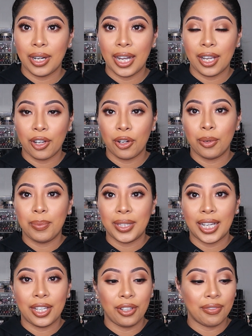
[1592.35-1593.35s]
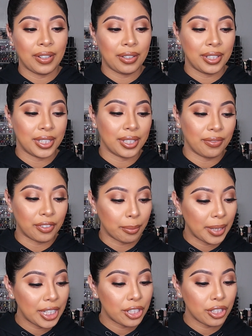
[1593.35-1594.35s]
I hope that you found this
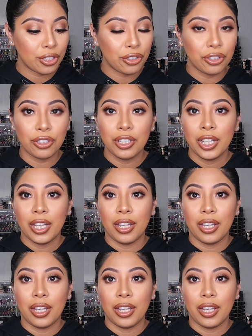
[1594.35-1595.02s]
informational.